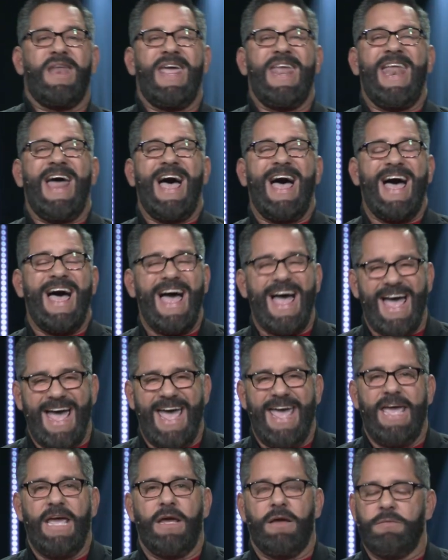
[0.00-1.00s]
And
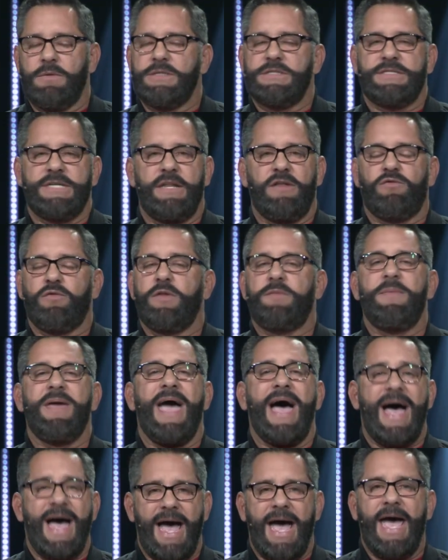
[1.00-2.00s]
I, and when to say this with me,
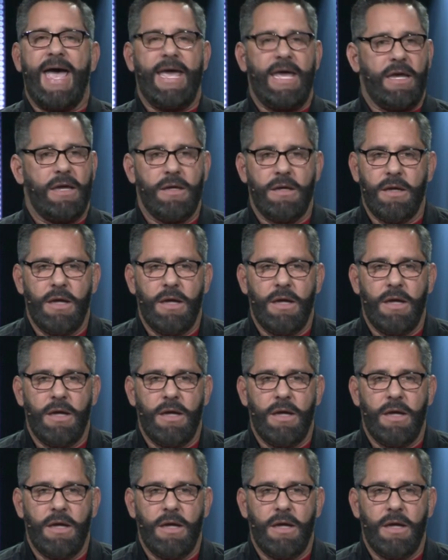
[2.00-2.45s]
I